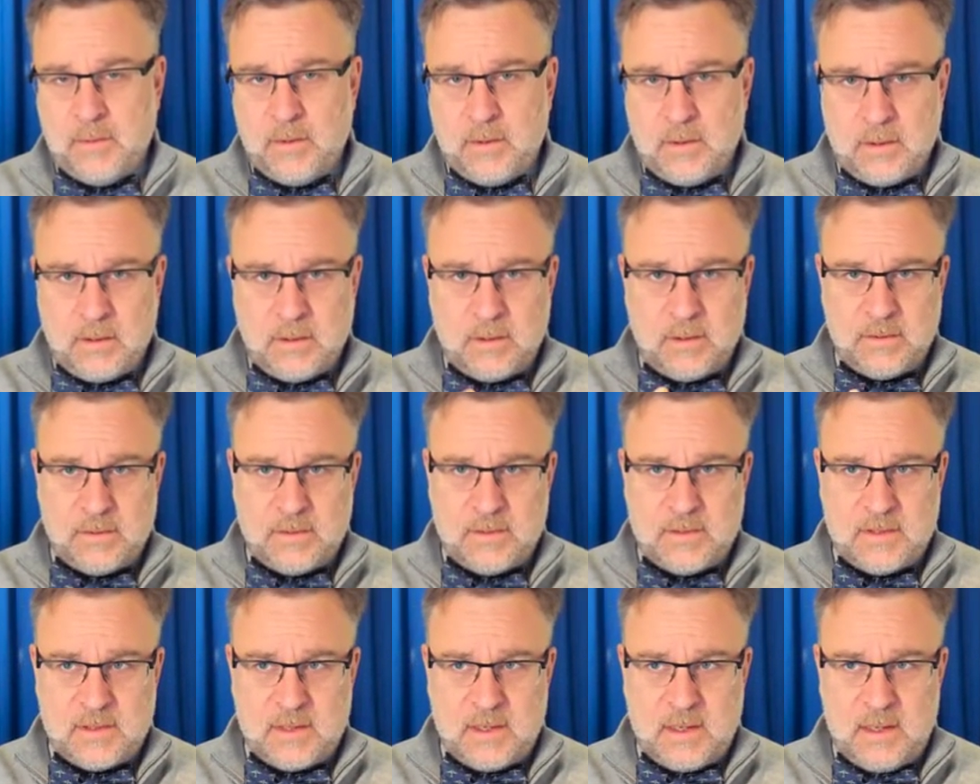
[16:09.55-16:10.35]
but you can
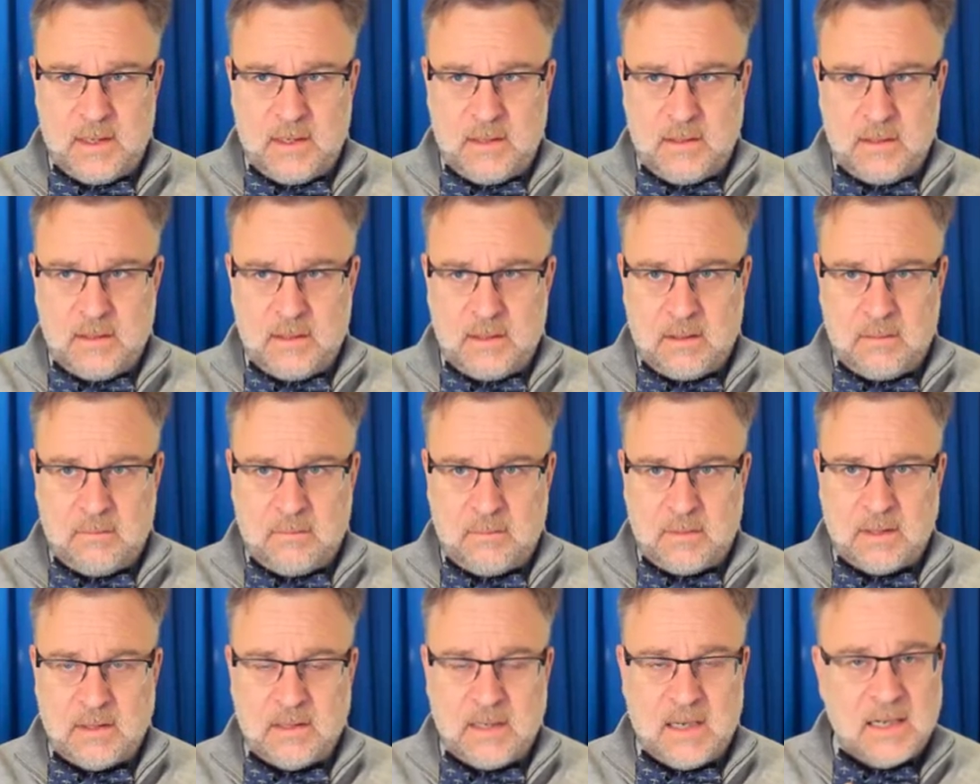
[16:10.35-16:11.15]
also say
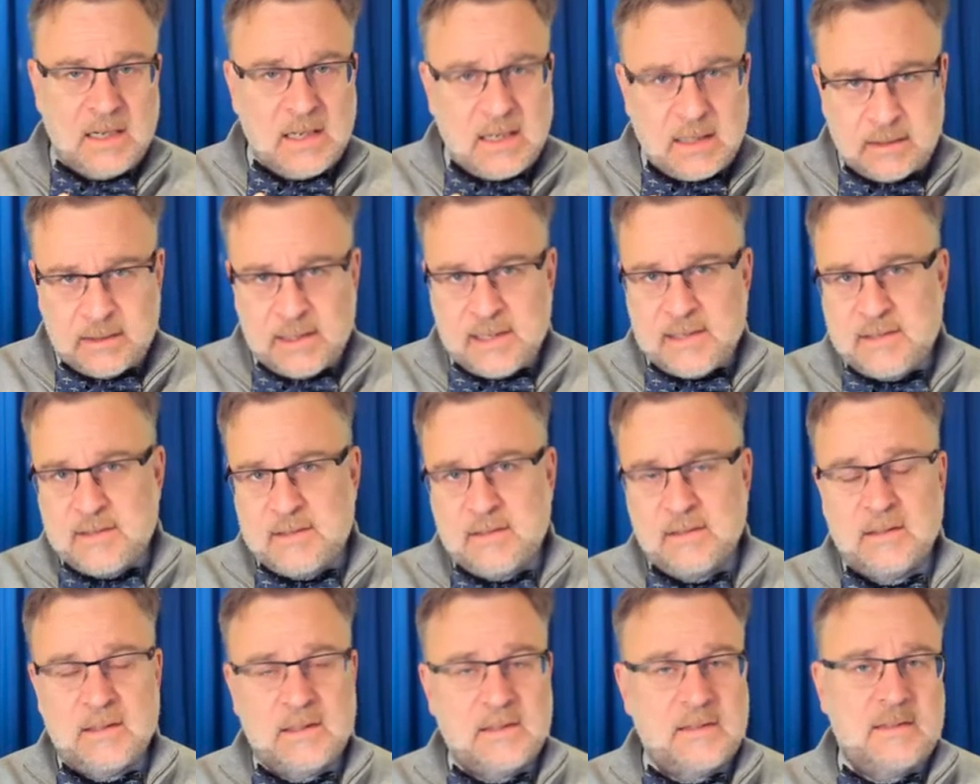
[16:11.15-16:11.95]
that any
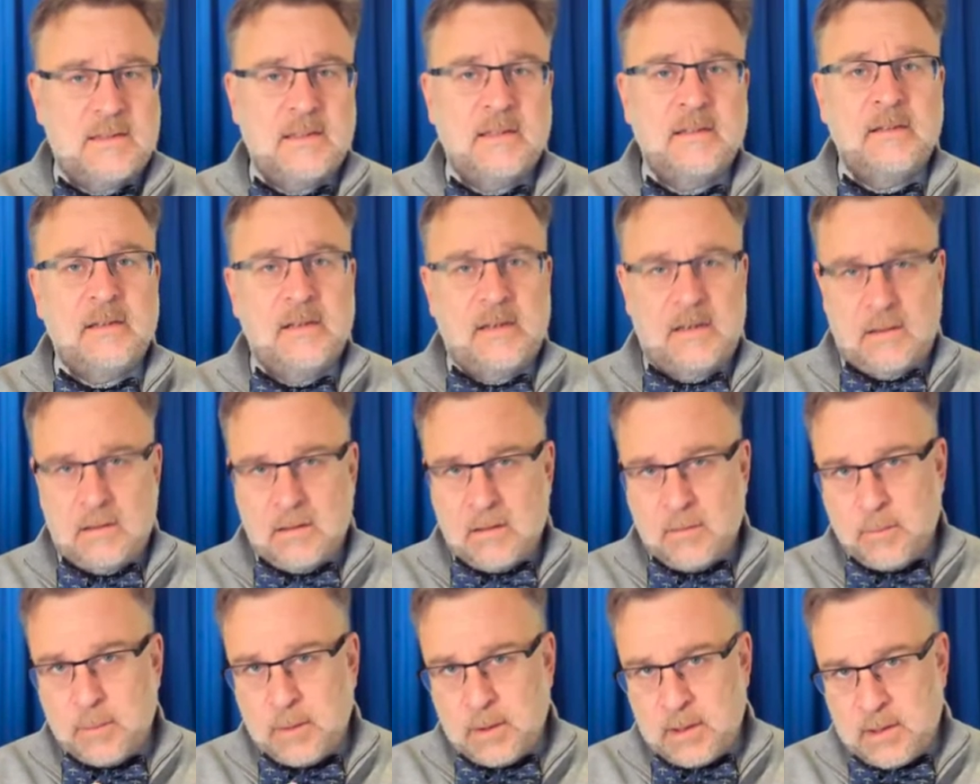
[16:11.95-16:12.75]
lesson that's in
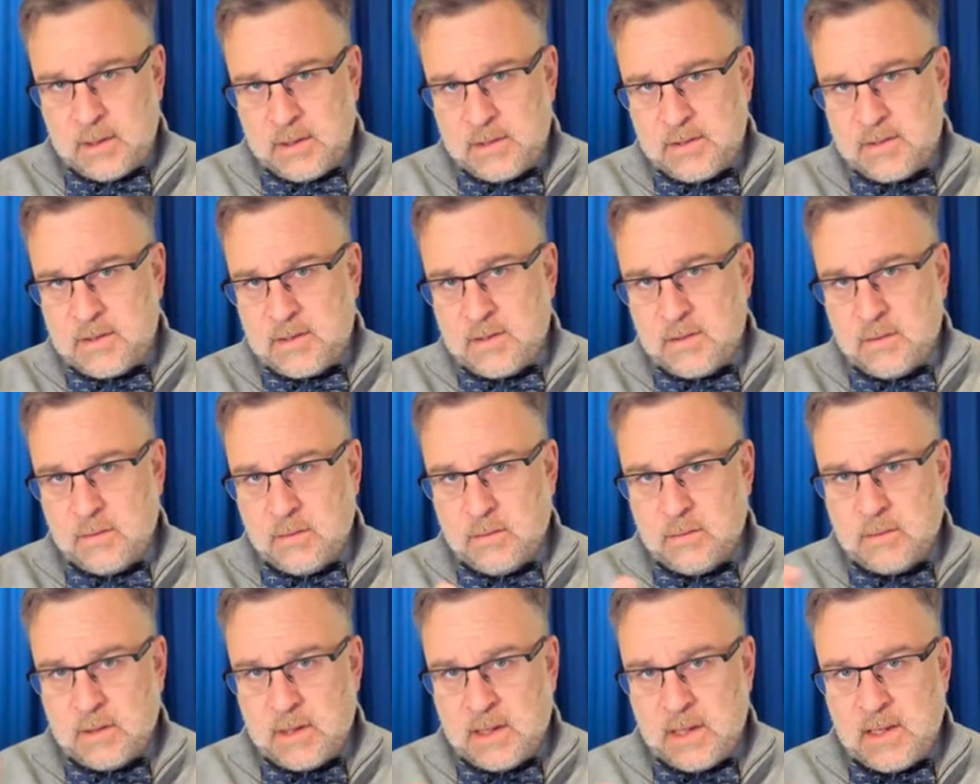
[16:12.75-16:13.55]
there applies
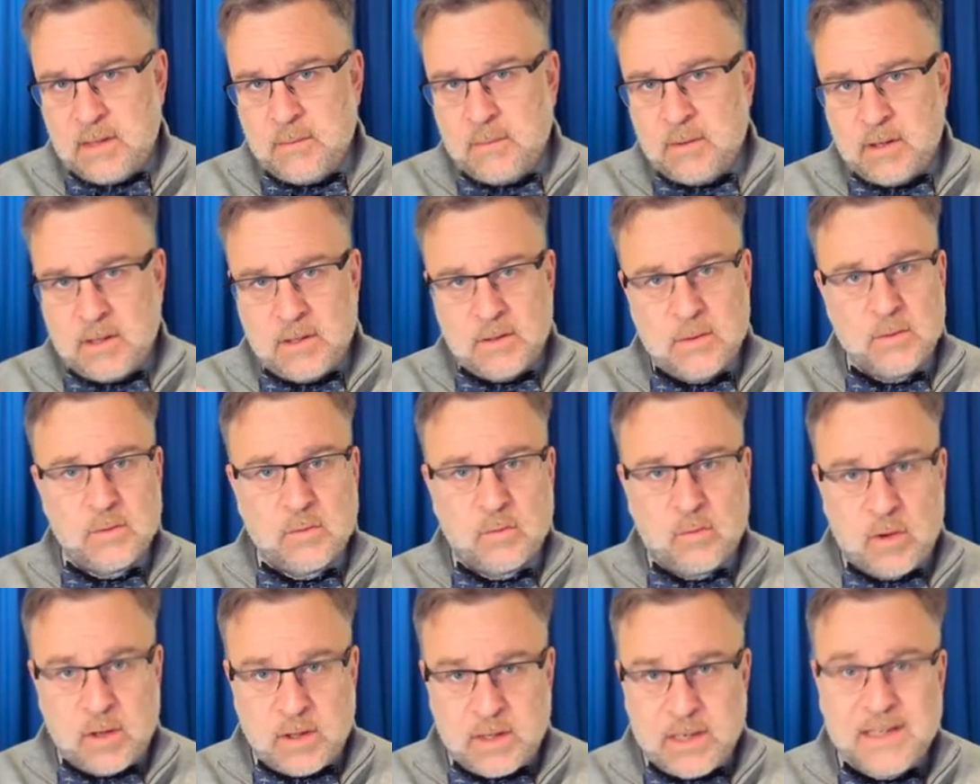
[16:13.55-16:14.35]
to anybody
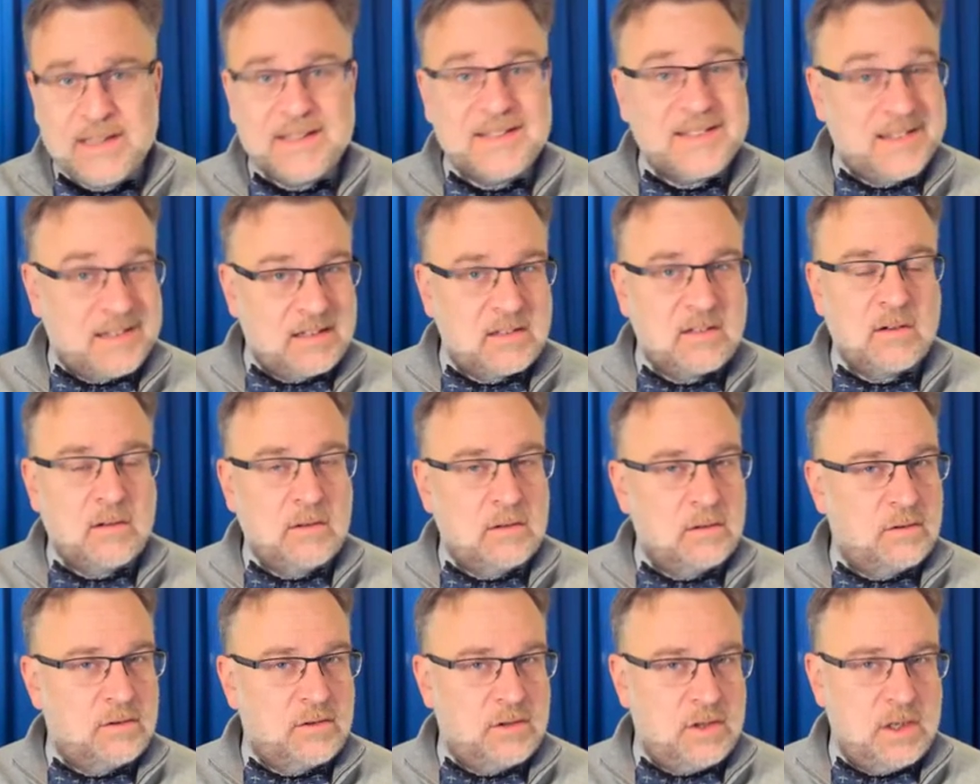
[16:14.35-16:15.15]
who's running
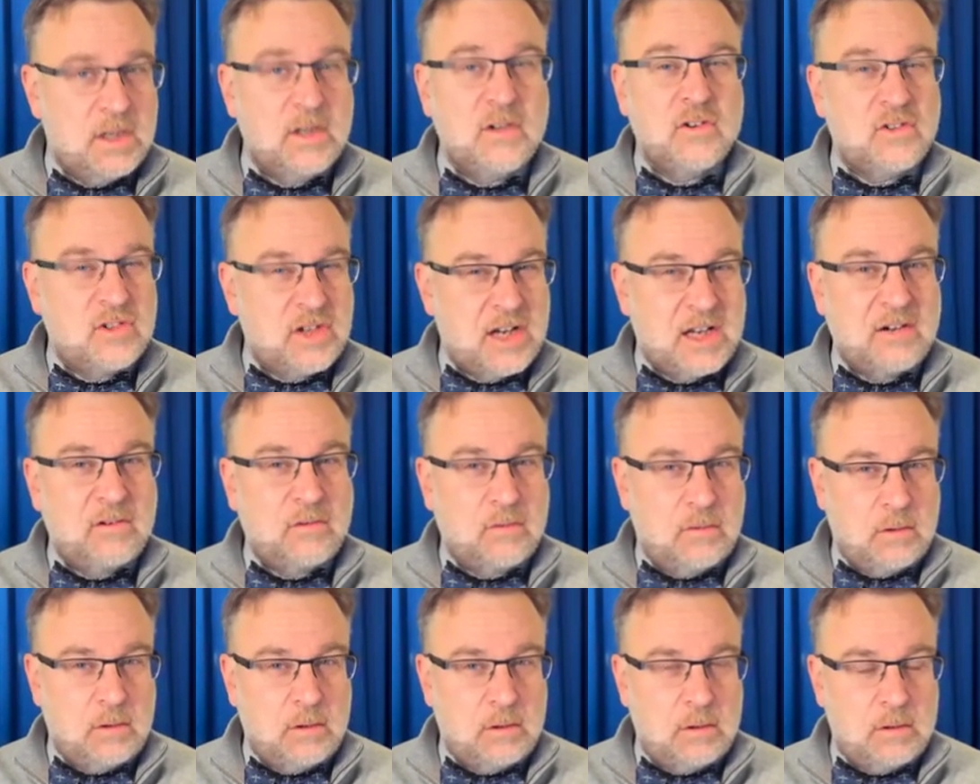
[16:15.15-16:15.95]
technology in
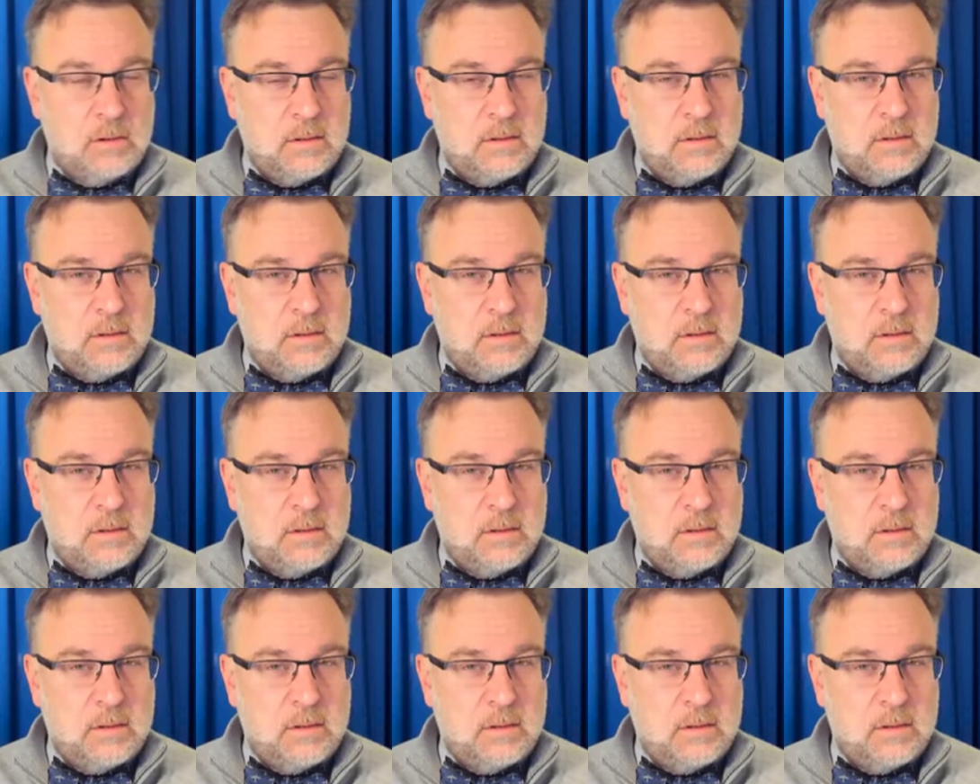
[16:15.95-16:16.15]
general.